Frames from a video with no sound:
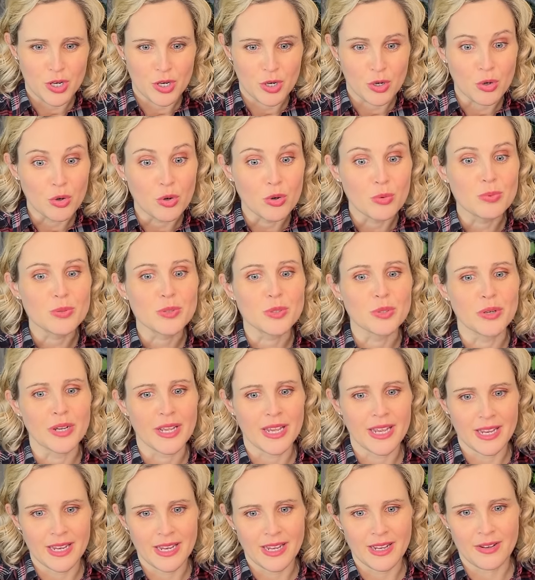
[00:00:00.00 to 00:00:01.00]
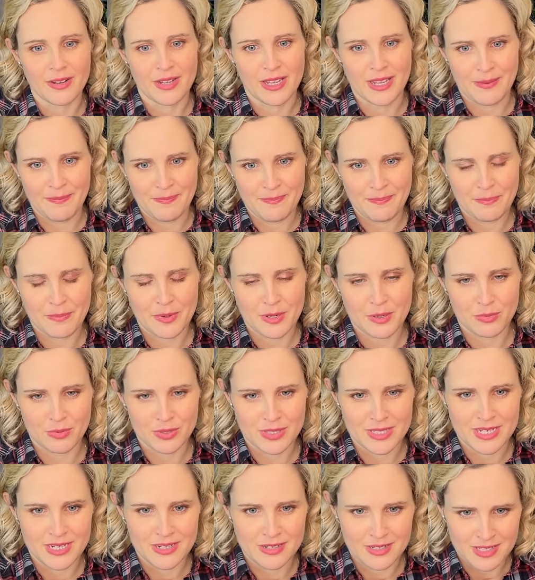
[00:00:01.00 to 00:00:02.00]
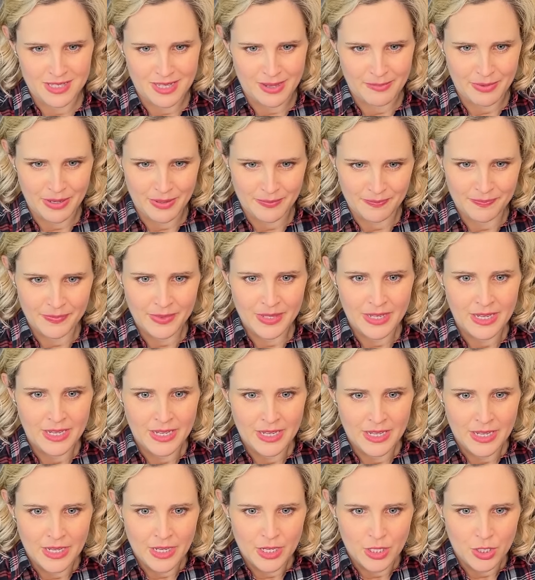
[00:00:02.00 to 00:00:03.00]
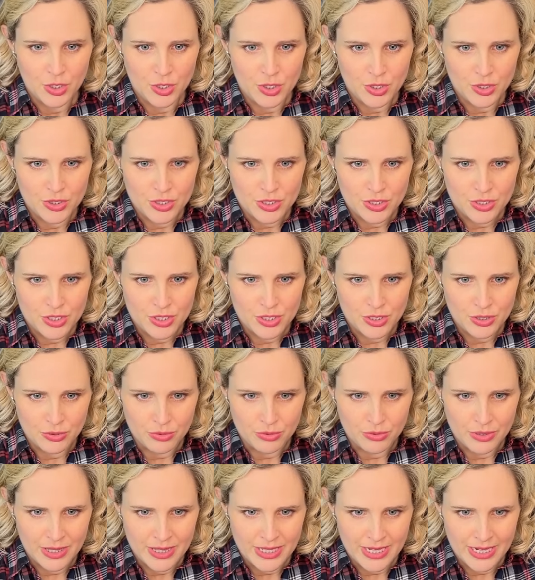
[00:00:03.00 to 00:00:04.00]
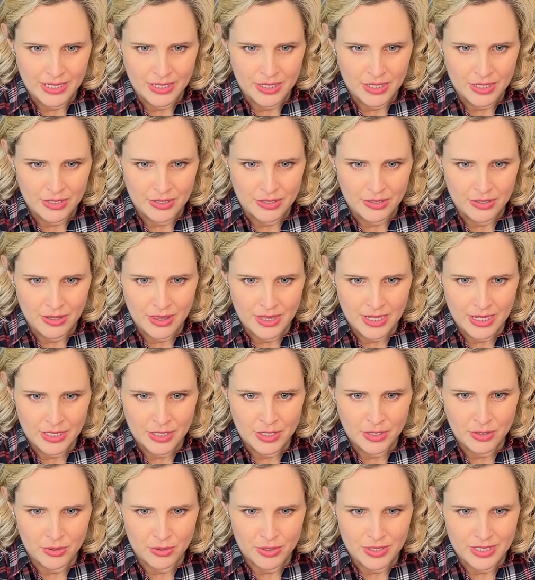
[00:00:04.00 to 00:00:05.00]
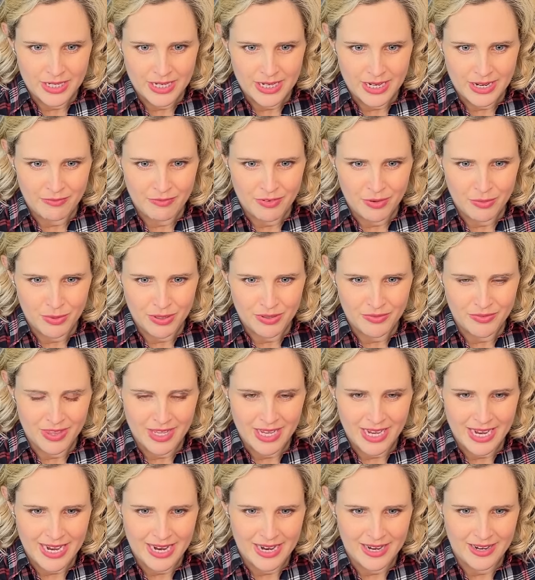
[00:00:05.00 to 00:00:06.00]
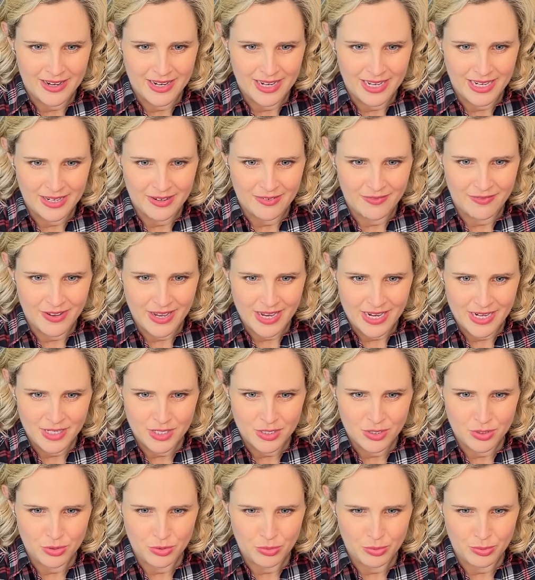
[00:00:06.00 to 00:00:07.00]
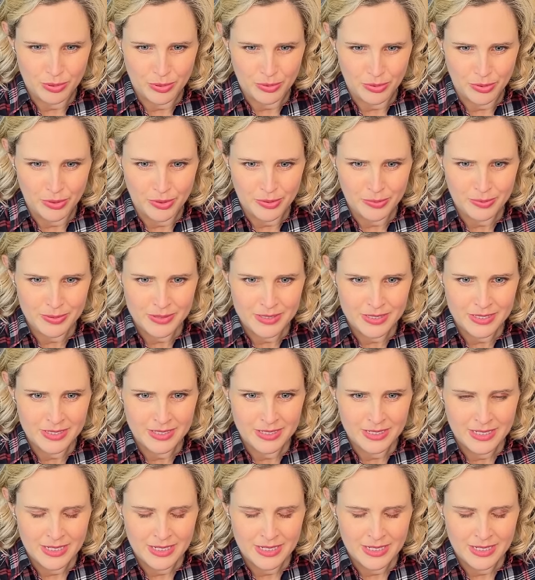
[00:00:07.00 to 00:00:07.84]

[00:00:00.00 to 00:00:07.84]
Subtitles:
coped okay, but it was near its limit. Good to know, thank you. Thank you, Lauren, and everyone for the ironing advice. No probs.